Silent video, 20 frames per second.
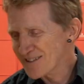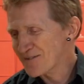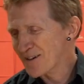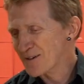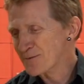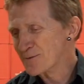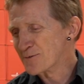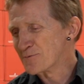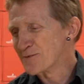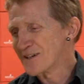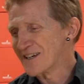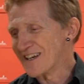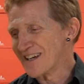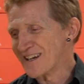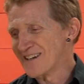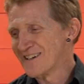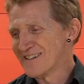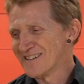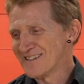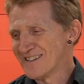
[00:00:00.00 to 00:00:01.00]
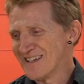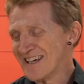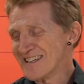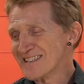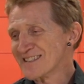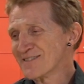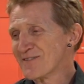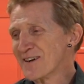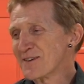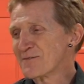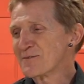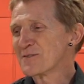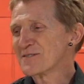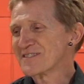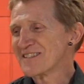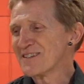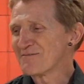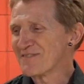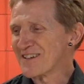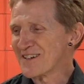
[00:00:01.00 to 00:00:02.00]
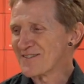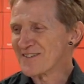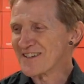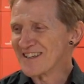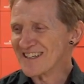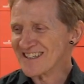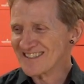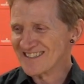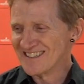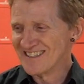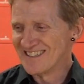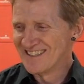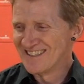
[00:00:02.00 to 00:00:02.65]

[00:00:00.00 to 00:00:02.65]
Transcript: if I were reading, as if I wrote something for this.